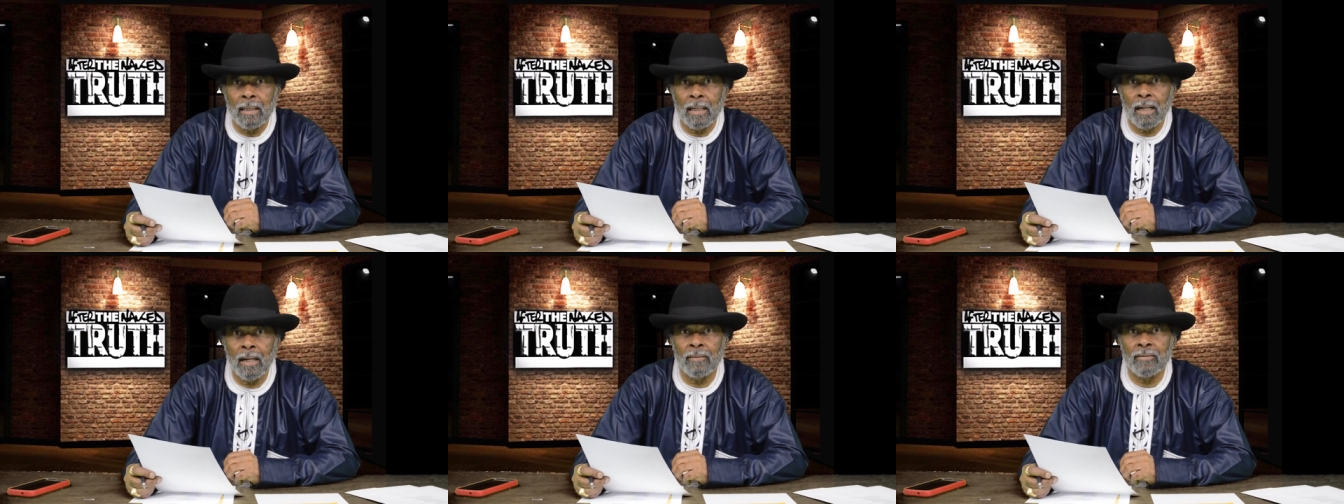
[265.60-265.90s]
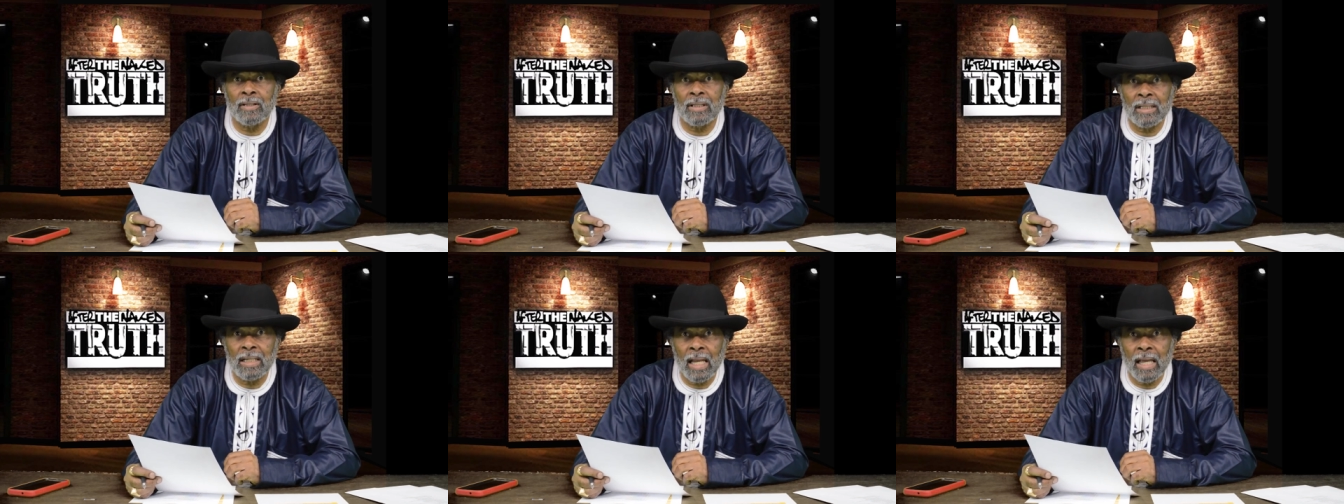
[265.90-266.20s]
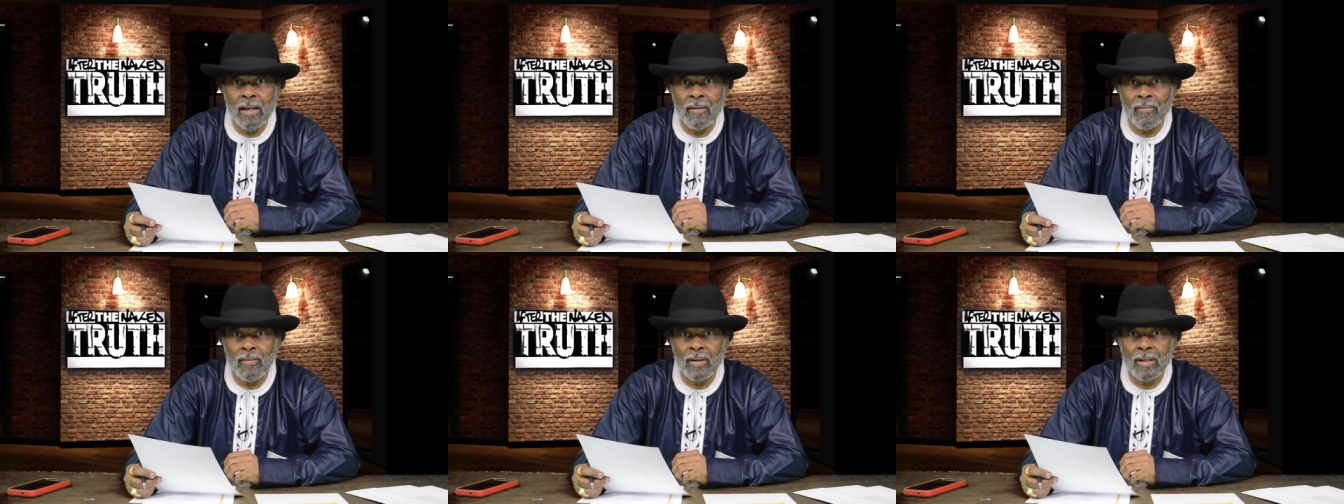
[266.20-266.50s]
of
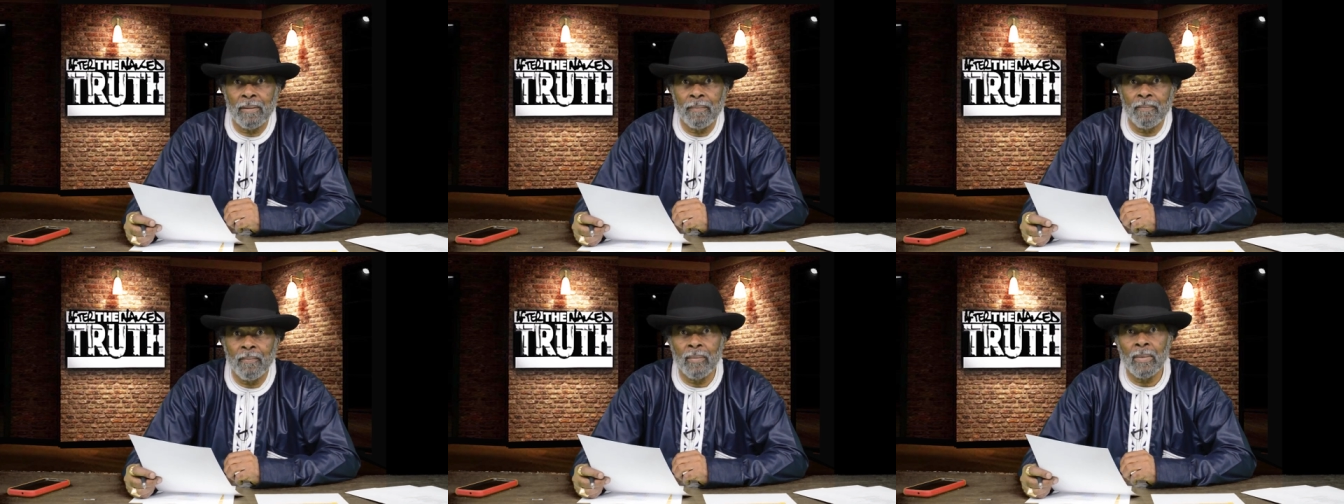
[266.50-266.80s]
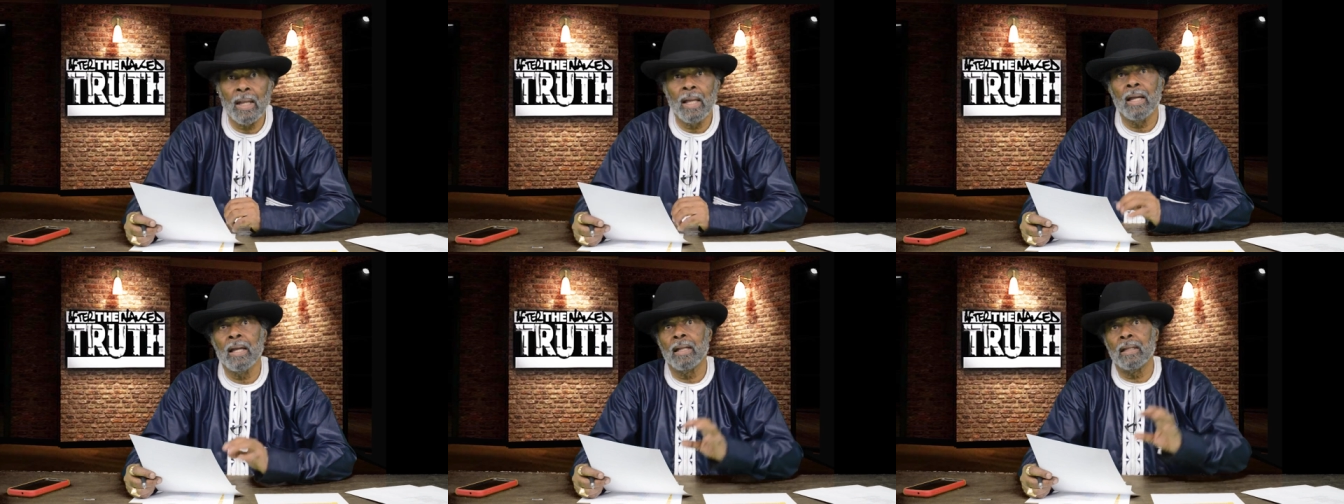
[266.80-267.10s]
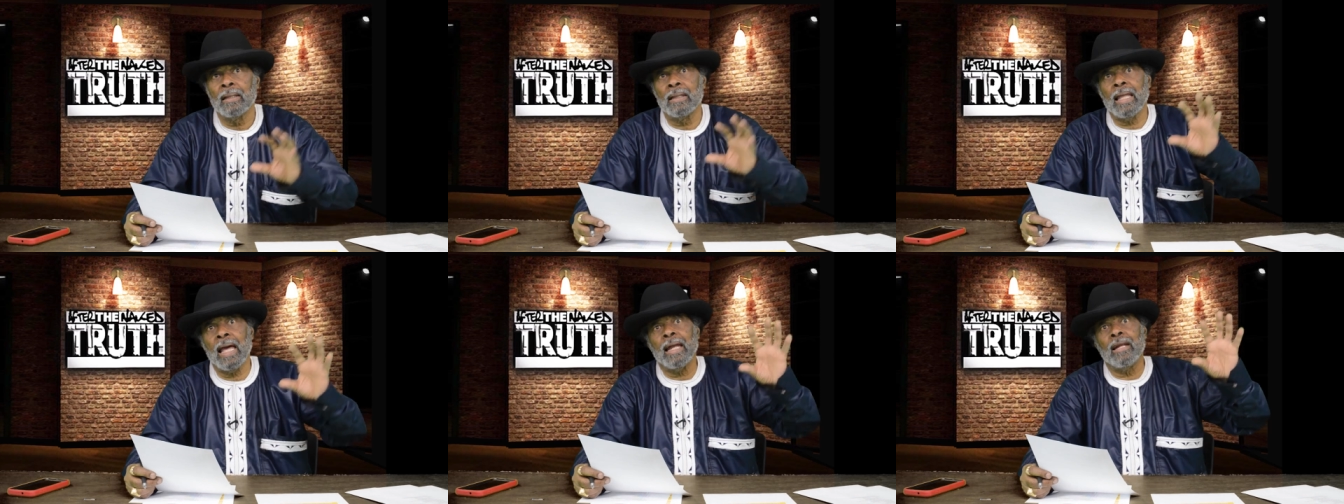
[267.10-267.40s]
Slavery,
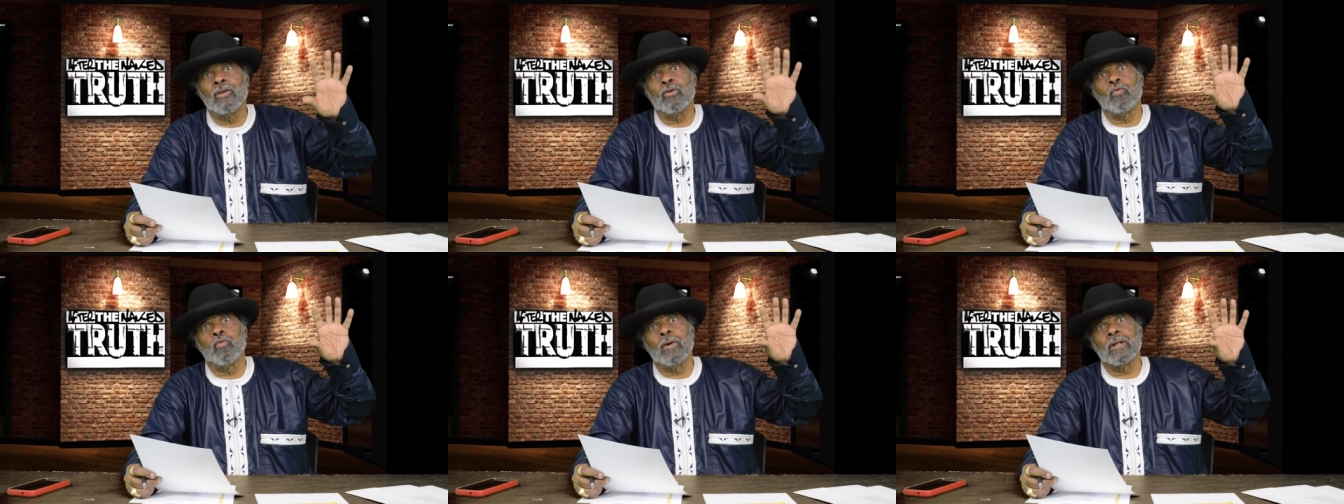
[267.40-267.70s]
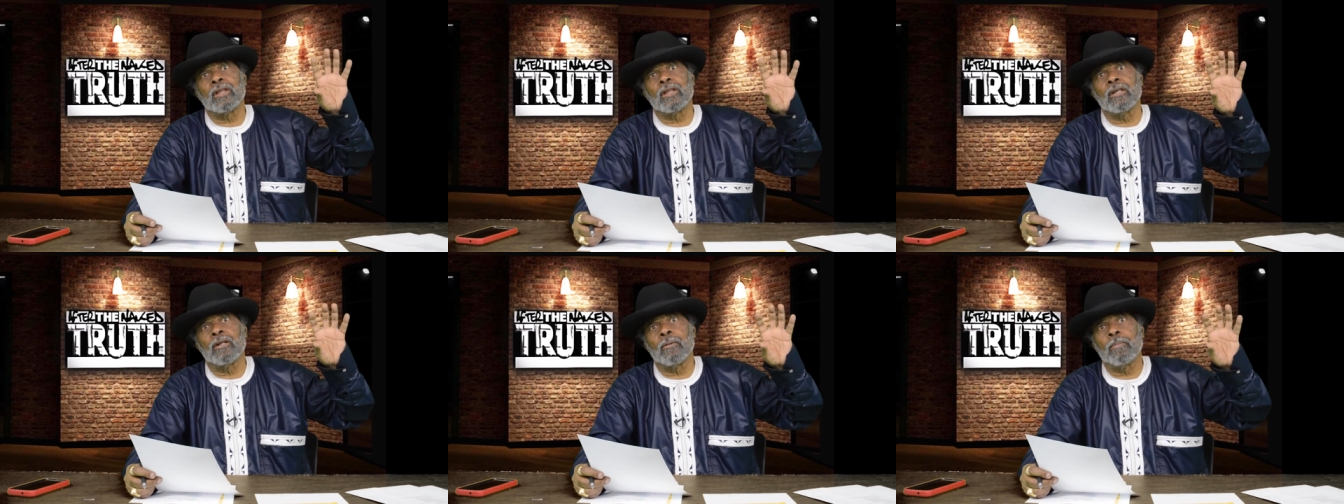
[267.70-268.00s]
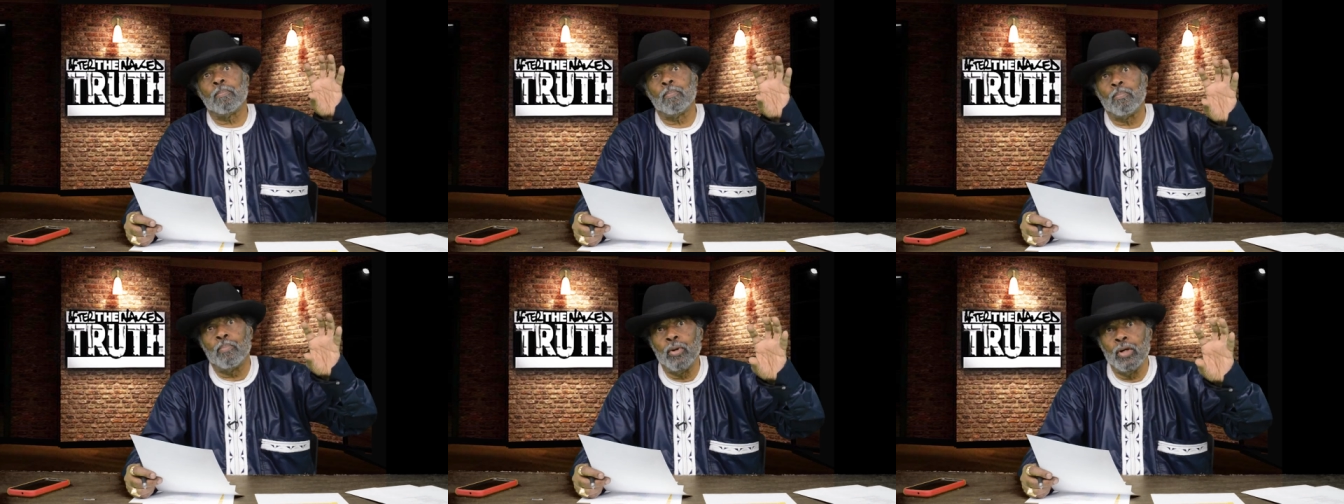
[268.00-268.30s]
that is what they're
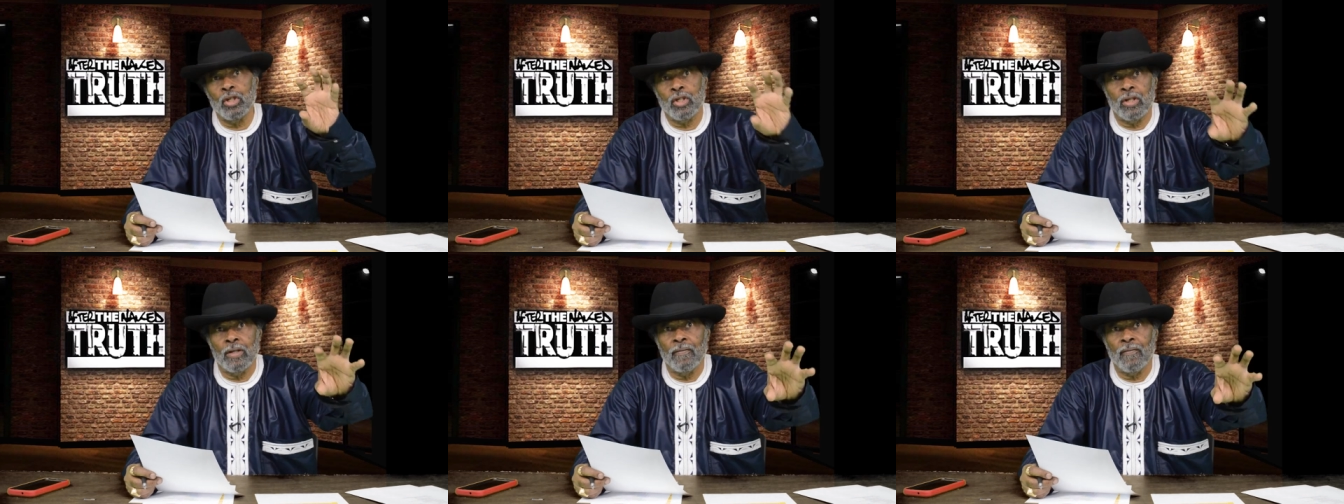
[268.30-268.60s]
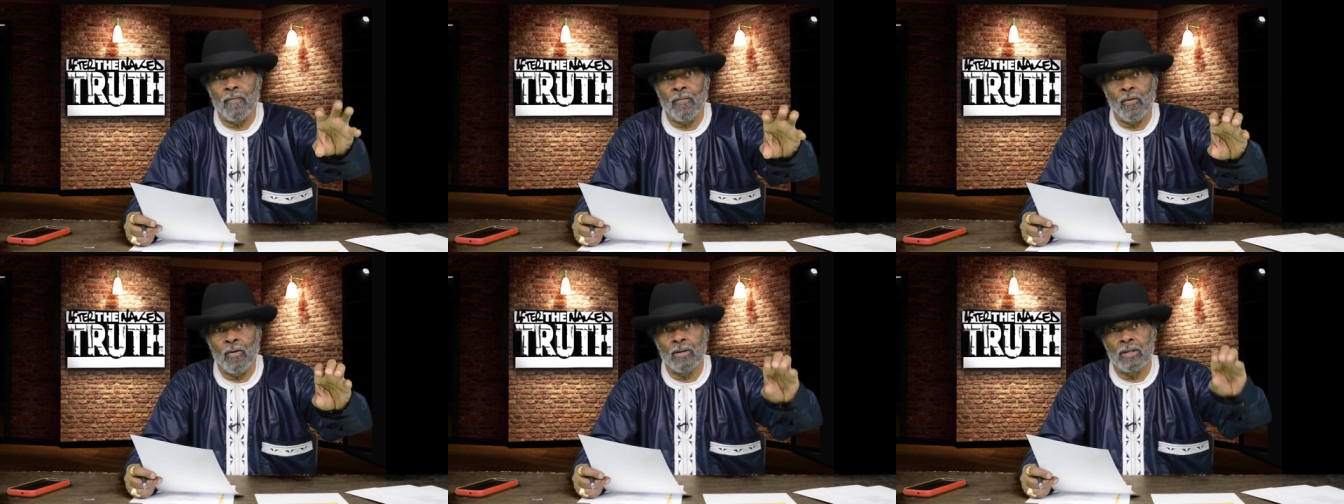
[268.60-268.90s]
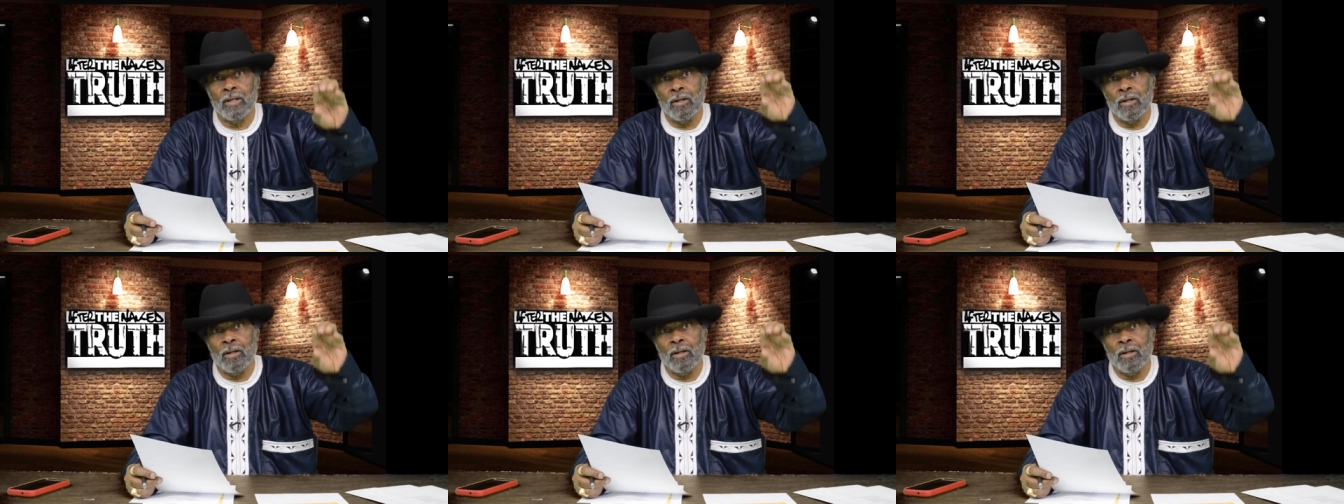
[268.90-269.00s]
pushing for.